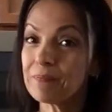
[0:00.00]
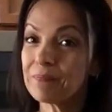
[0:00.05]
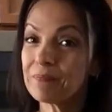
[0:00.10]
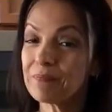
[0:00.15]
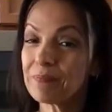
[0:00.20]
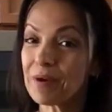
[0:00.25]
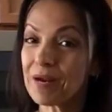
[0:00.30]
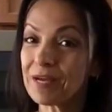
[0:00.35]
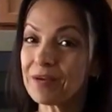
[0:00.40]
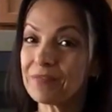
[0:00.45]

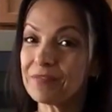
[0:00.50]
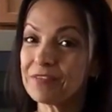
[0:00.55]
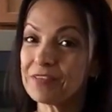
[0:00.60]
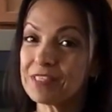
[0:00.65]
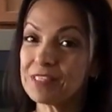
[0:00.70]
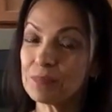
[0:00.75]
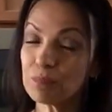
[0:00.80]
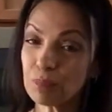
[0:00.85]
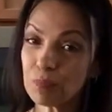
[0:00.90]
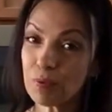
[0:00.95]

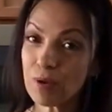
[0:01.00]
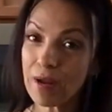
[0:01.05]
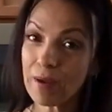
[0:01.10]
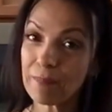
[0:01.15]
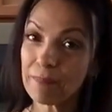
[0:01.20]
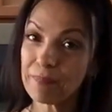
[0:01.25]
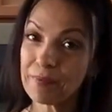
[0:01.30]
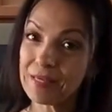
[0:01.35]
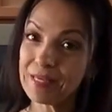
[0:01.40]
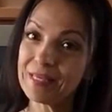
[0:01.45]
breakfast
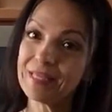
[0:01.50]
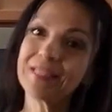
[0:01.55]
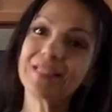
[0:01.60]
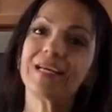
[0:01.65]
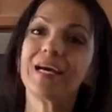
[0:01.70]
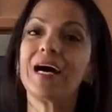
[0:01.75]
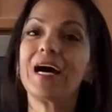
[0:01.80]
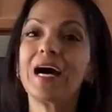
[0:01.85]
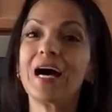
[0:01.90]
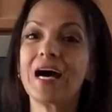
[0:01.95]
prepping
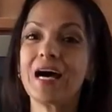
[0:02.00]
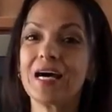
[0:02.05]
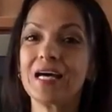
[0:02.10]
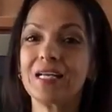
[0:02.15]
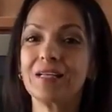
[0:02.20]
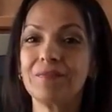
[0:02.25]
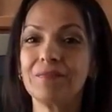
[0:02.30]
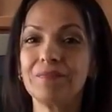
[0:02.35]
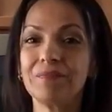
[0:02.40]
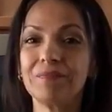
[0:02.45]

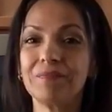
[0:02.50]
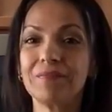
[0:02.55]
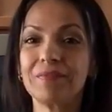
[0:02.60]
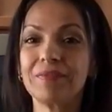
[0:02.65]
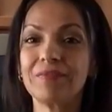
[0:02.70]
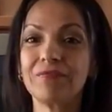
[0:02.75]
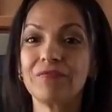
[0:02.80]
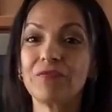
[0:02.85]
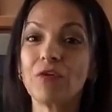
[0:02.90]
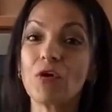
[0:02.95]

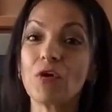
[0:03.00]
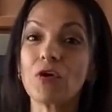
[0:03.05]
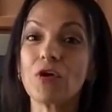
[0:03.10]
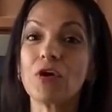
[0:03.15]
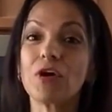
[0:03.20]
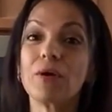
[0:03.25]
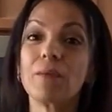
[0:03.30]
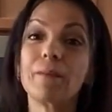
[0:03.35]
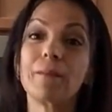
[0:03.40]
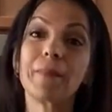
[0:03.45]

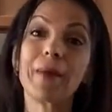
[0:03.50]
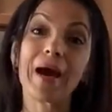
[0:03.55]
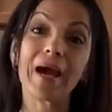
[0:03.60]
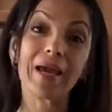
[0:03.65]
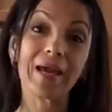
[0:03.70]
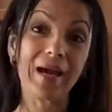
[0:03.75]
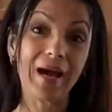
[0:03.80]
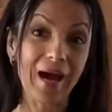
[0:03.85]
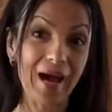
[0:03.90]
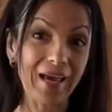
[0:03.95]
for
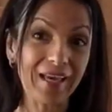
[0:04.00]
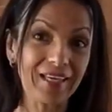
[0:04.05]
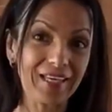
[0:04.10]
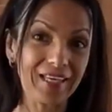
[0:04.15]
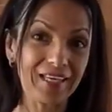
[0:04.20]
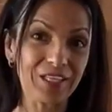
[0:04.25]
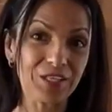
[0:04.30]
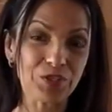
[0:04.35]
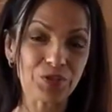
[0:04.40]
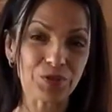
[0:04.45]
my
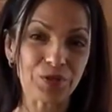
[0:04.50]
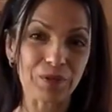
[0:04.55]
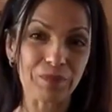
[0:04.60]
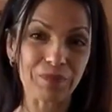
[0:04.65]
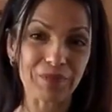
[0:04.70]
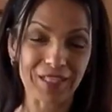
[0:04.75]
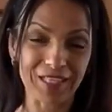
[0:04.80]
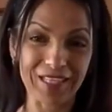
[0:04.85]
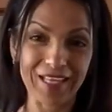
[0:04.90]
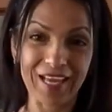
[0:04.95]
hiking
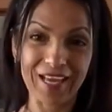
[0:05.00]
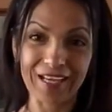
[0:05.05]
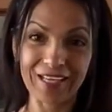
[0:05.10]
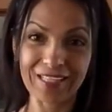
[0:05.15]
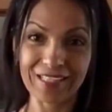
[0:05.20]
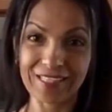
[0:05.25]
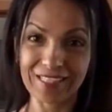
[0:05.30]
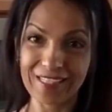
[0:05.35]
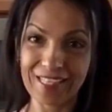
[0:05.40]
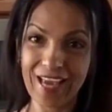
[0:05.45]
trip the
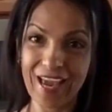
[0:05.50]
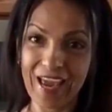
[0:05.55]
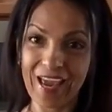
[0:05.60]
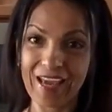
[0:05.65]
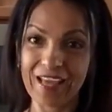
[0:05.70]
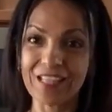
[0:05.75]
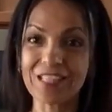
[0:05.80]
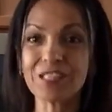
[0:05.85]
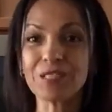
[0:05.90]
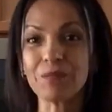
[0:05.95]
next
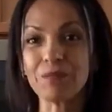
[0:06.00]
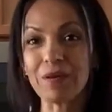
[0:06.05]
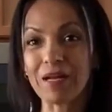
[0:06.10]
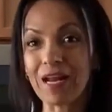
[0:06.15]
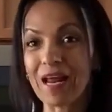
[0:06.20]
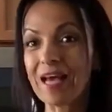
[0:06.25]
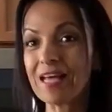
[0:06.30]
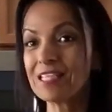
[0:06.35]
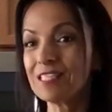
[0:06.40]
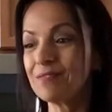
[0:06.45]
day. So my
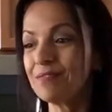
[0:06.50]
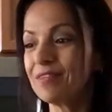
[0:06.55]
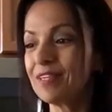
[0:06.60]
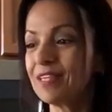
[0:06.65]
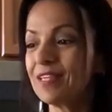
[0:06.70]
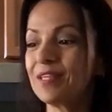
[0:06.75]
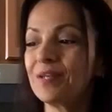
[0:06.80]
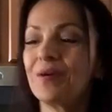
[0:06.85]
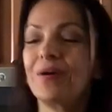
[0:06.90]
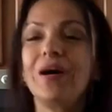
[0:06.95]
last
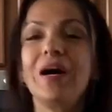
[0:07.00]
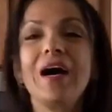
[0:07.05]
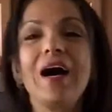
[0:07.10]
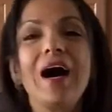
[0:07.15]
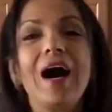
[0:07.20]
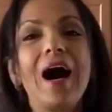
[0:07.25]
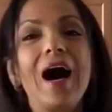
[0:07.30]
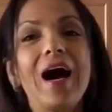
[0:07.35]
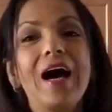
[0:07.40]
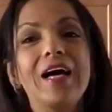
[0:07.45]
video,
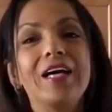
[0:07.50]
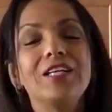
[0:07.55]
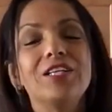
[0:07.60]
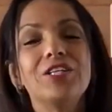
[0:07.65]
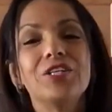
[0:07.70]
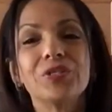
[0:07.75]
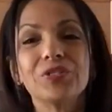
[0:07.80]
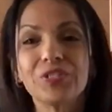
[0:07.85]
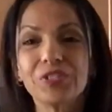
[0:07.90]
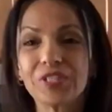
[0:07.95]
I
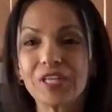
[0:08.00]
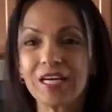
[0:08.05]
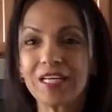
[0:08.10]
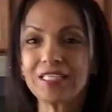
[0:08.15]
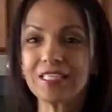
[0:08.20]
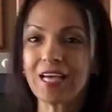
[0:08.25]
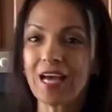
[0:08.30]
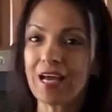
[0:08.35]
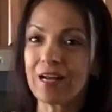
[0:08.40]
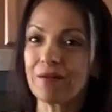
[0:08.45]
showed you guys
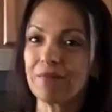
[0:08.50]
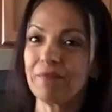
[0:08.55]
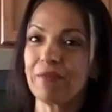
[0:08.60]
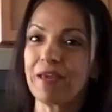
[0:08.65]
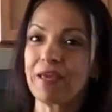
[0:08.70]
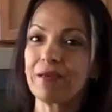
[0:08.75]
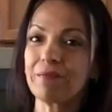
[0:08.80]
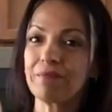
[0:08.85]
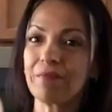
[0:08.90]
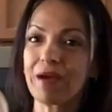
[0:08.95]
how to
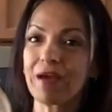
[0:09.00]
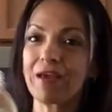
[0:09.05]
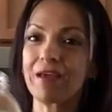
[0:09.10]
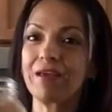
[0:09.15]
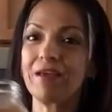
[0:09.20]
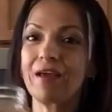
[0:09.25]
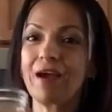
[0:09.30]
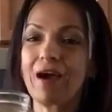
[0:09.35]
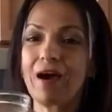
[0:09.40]
make my